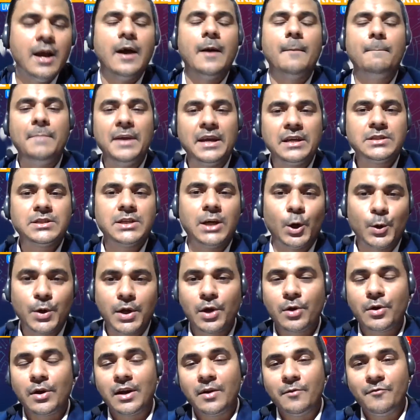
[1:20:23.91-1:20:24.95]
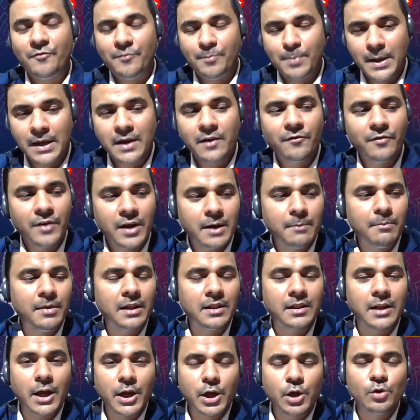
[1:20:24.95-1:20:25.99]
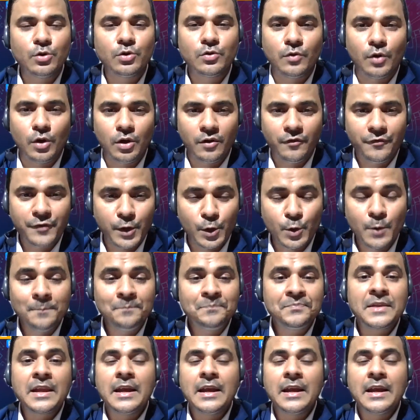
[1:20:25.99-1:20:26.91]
A big shout out and a very big thank you to all of you.